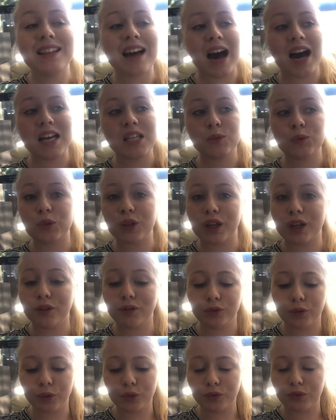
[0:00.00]
last for like a
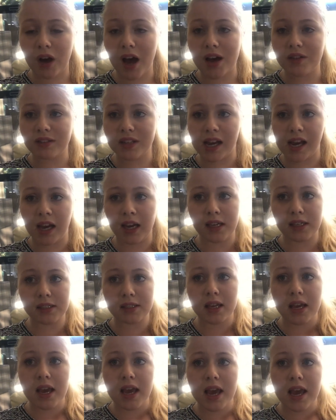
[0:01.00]
full 5
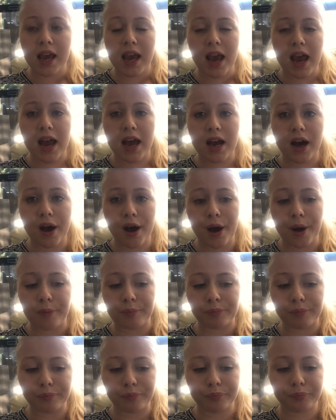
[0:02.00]
days.
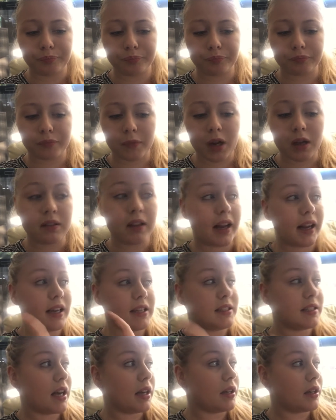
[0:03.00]
Like I
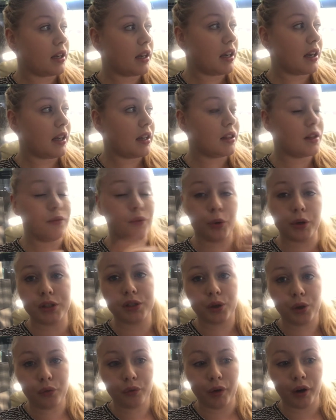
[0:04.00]
said in the
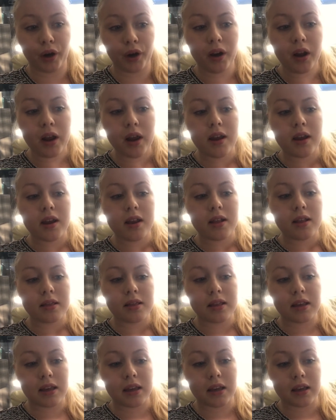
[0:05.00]
voiceover,
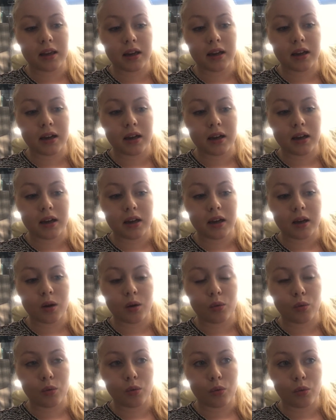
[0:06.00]
the
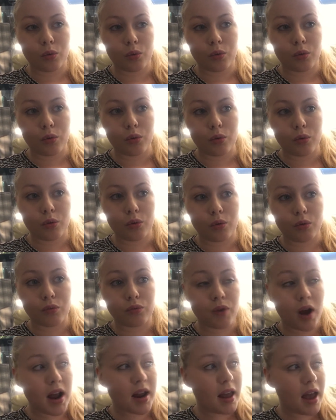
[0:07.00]

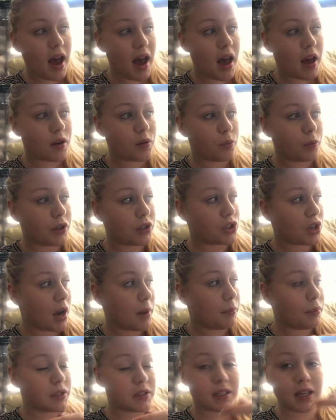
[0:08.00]
right hand, which I
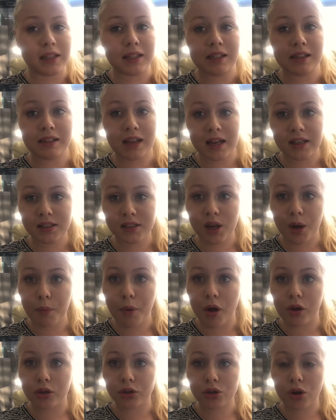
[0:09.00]
put slightly less nail
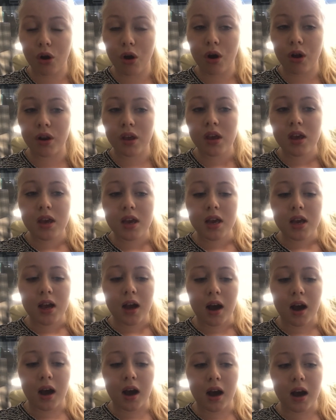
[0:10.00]
polish on,
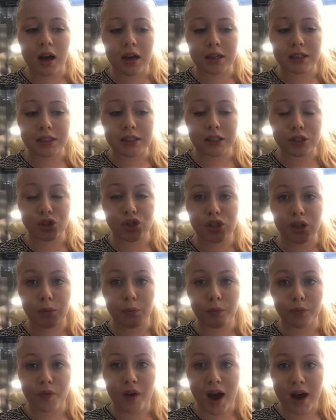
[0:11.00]
did
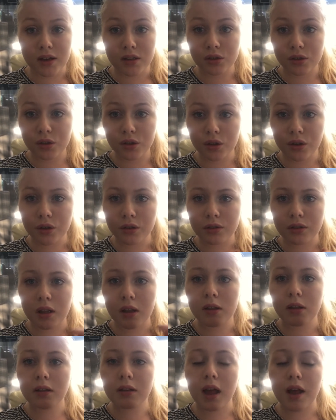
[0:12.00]
chip faster
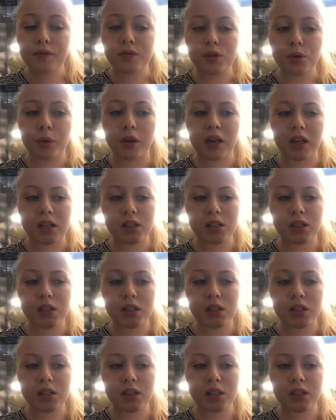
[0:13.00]
than the left. So it